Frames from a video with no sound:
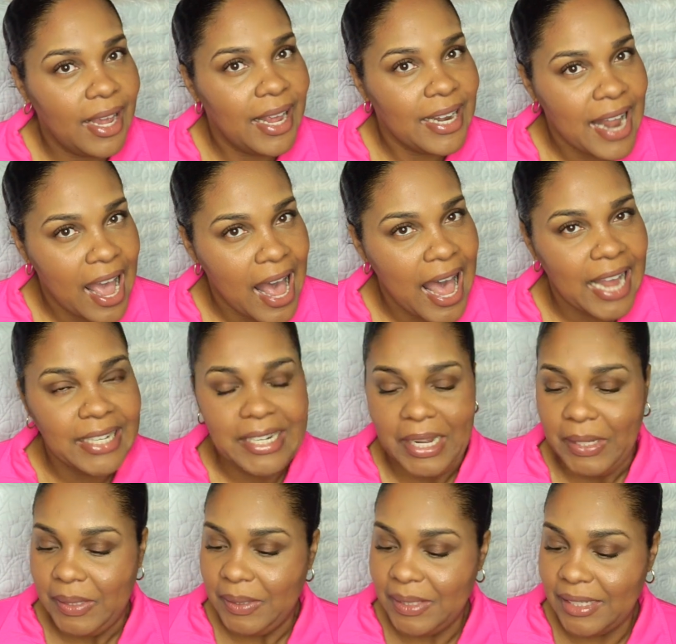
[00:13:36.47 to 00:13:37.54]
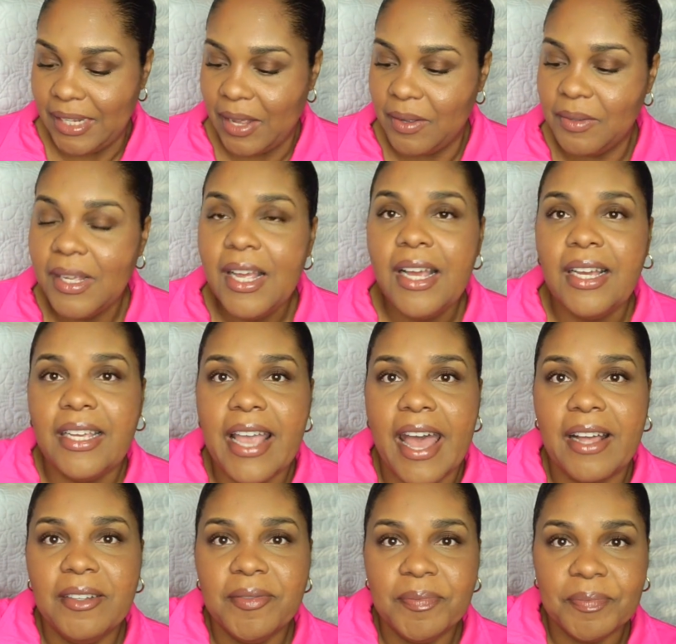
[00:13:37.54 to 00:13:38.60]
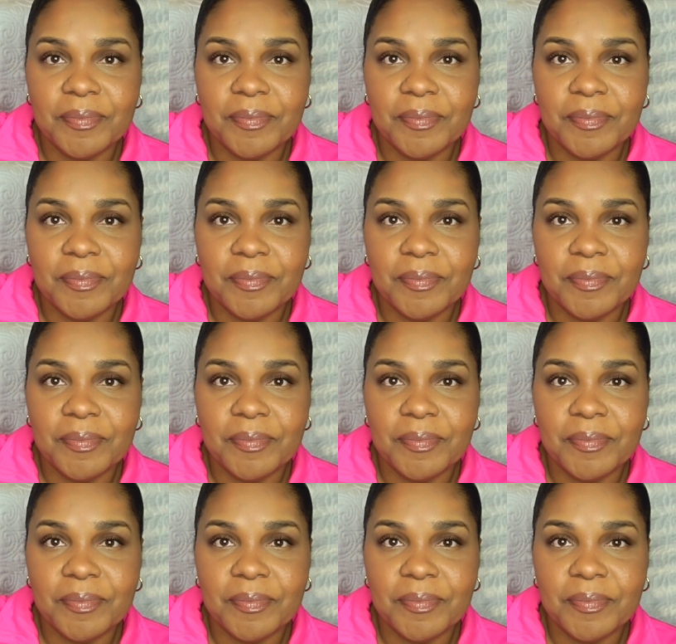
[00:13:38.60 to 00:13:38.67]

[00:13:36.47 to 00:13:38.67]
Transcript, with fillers: And now I know. So yeah.